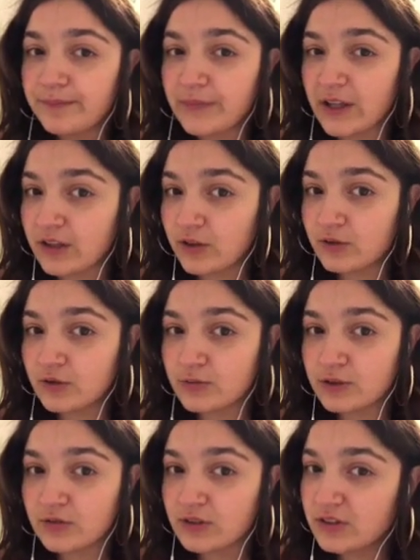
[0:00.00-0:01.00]
Thank you so much
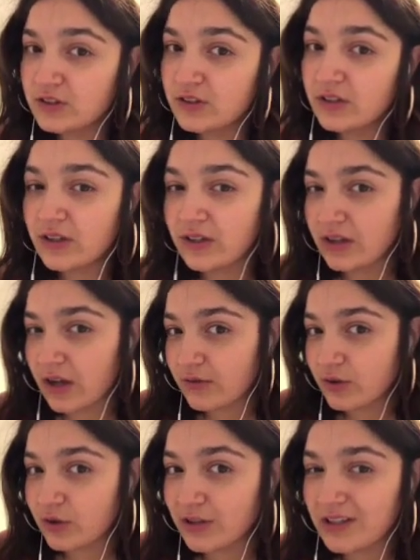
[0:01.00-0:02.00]
for listening, and have a
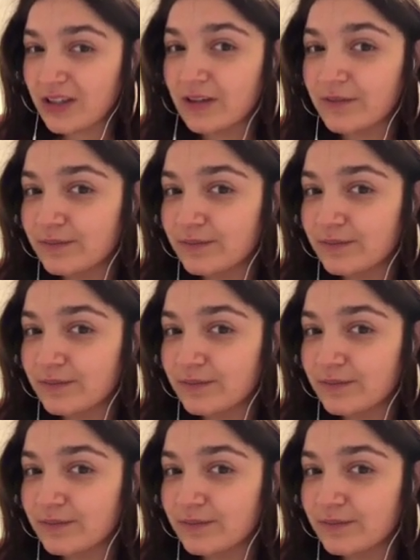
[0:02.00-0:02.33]
great day.